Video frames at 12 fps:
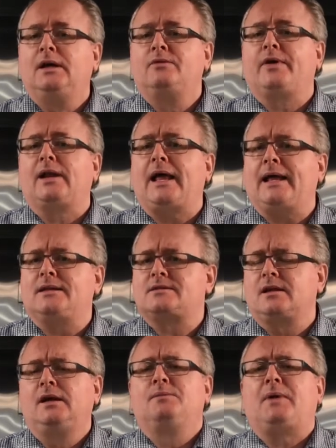Fiddleheads,
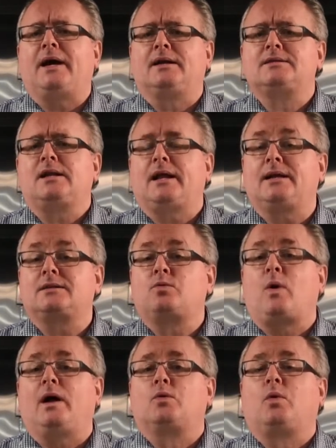miner's lettuce,
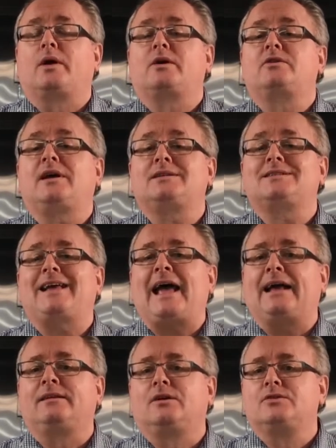wild watercress,
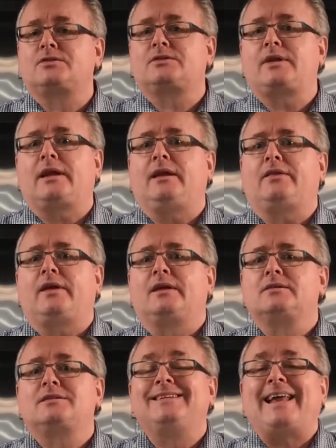and those stingy
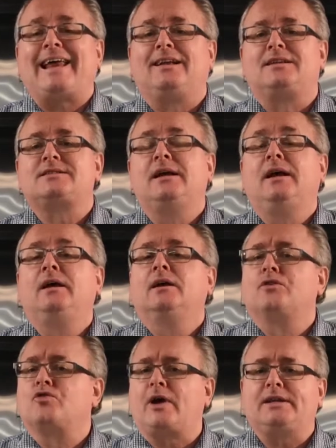things, nettles.
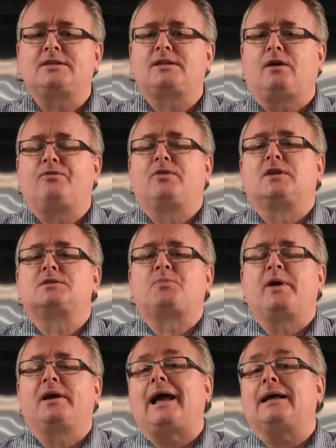Great stuff for the
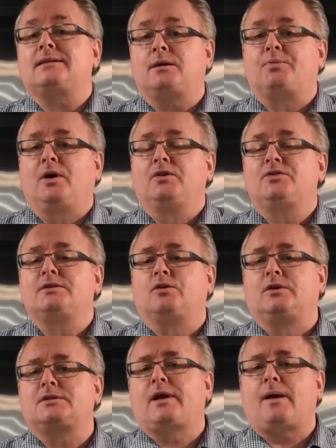spring as it approaches. And
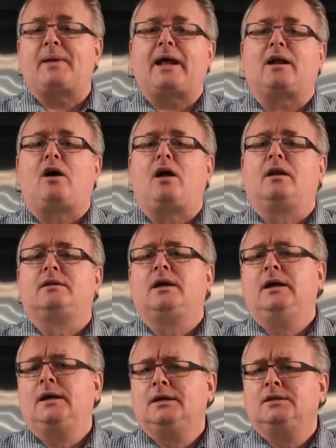also coming out of Holland,
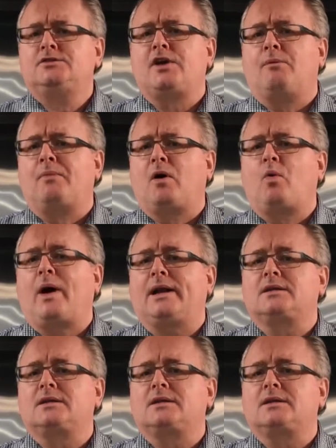jumbo white